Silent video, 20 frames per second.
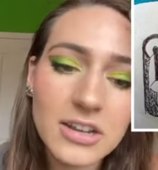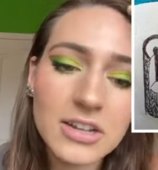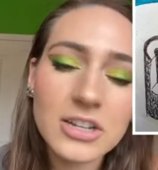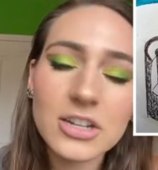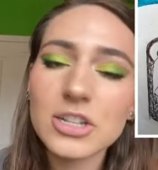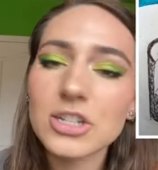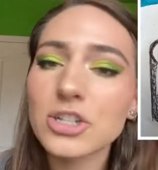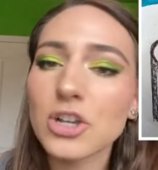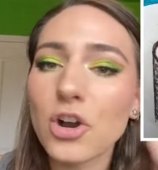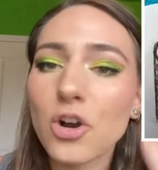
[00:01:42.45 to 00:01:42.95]

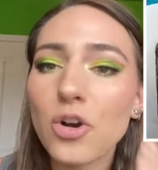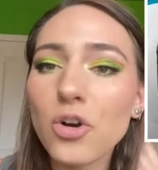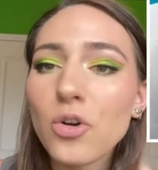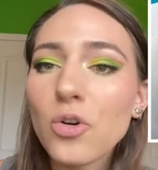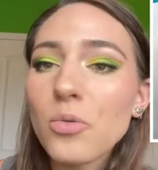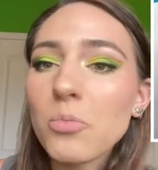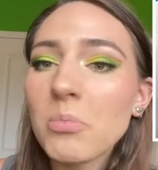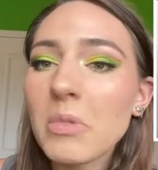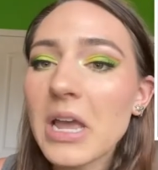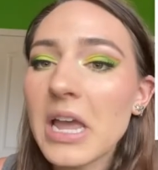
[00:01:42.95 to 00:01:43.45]
So
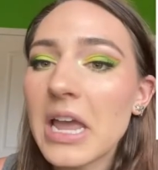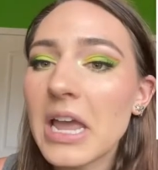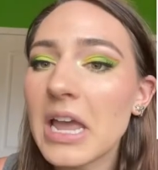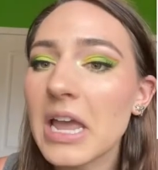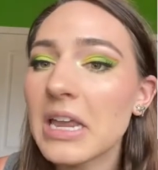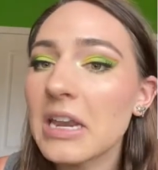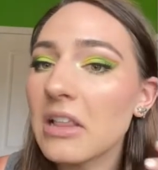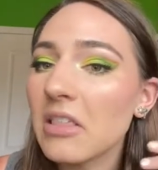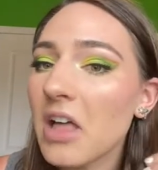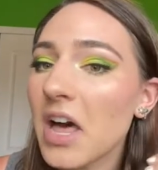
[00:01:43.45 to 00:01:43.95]

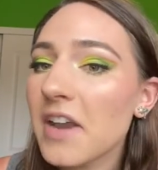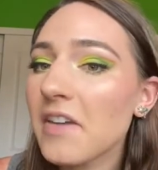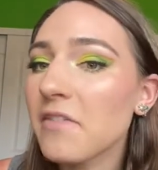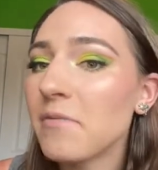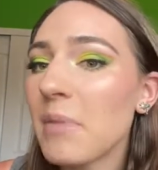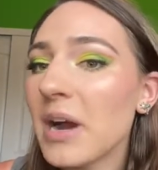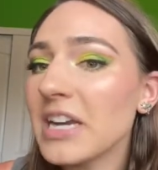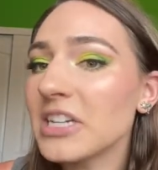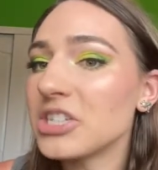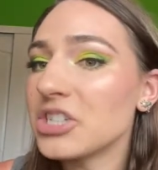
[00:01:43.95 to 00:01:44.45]
in a lot of
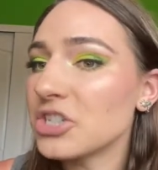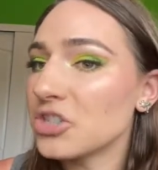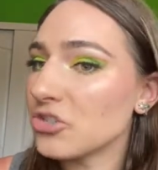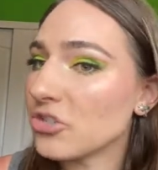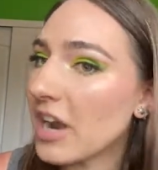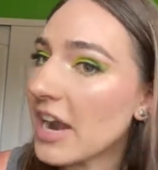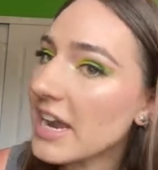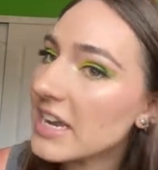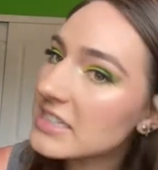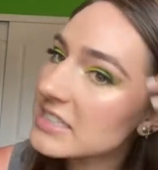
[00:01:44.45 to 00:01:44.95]
my
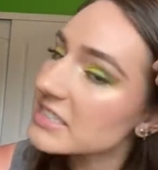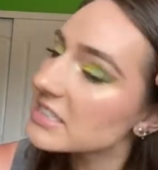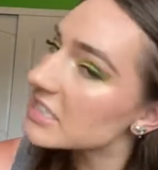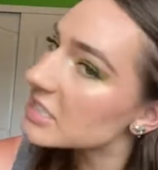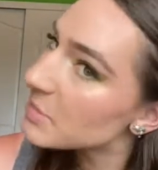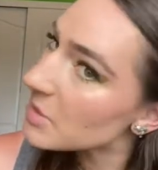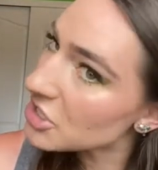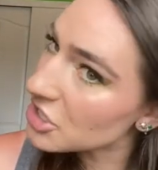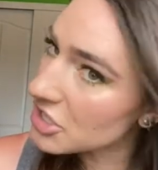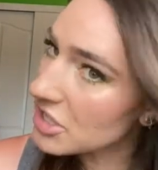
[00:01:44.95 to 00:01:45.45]
strands,
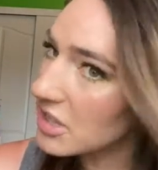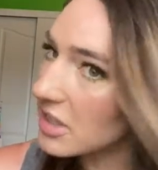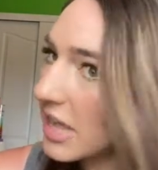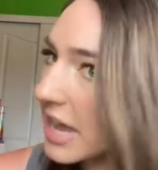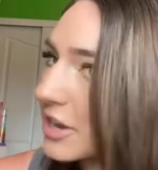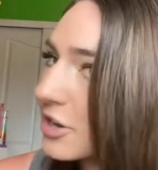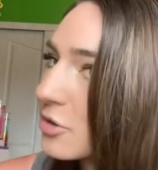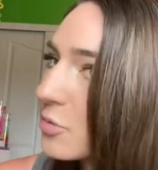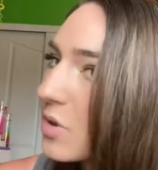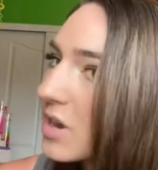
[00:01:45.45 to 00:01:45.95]
especially the
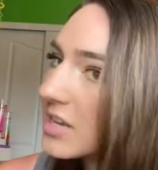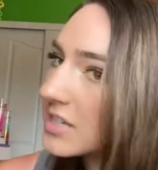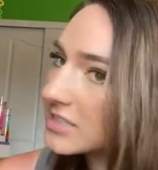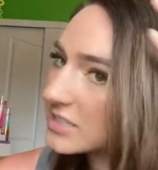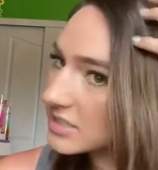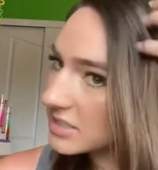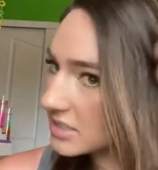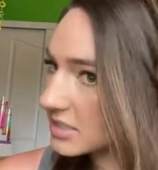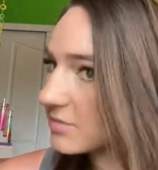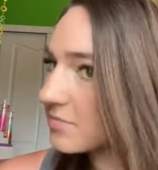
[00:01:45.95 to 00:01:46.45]
lighter
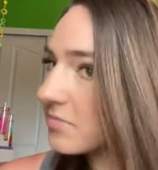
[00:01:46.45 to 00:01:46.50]
ones,